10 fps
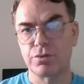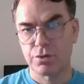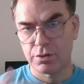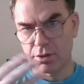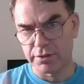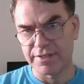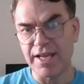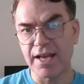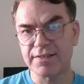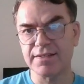
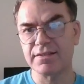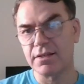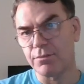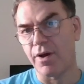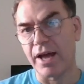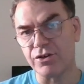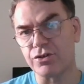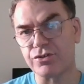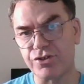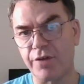CI system, either
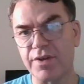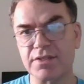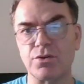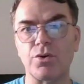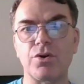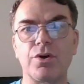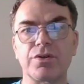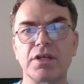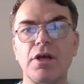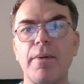on Travis or on
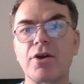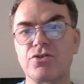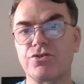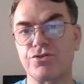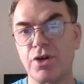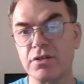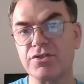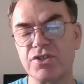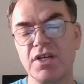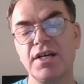GitHub Actions
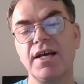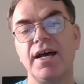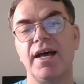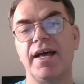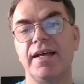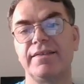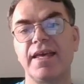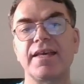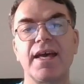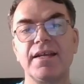runs,
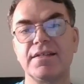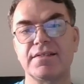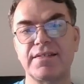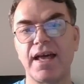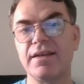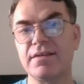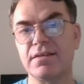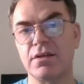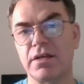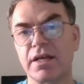they can
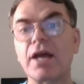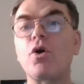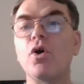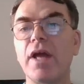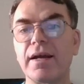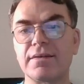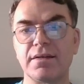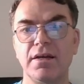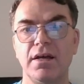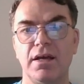collect
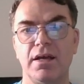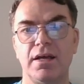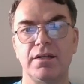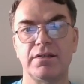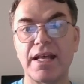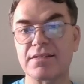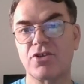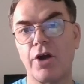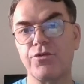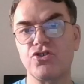test
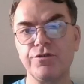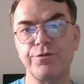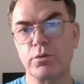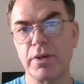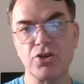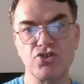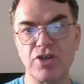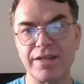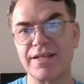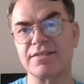coverage information
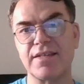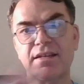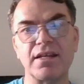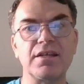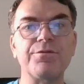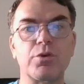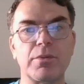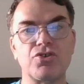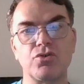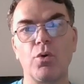and then send that
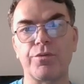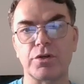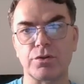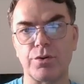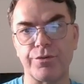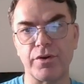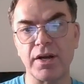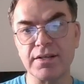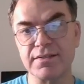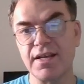information over to
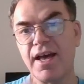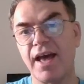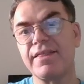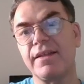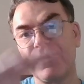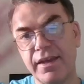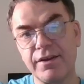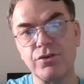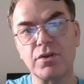Coveralis, and then there you can